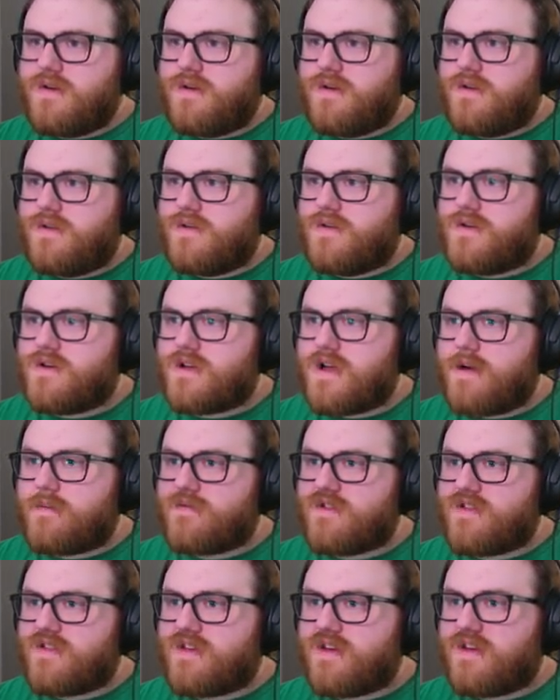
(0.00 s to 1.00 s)
Look, I'm
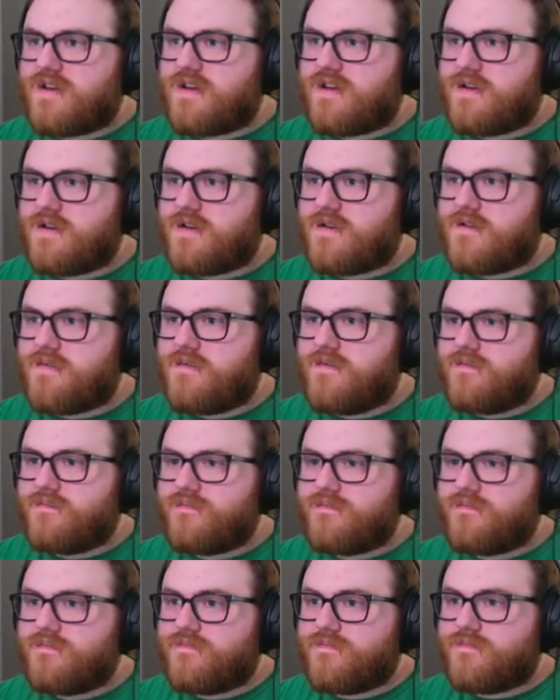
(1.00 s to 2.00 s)
just gonna
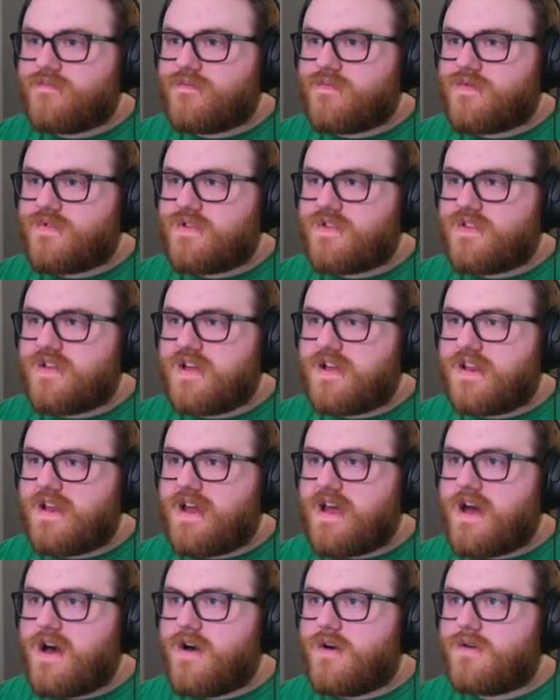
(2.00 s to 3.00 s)
stick it
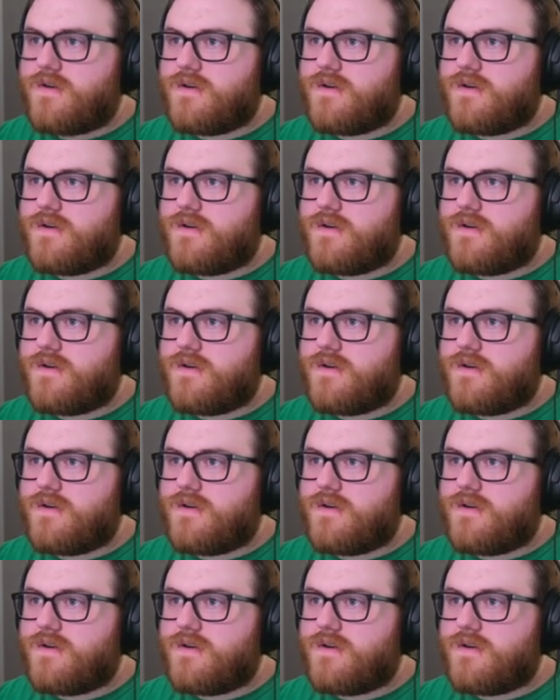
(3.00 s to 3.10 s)
out.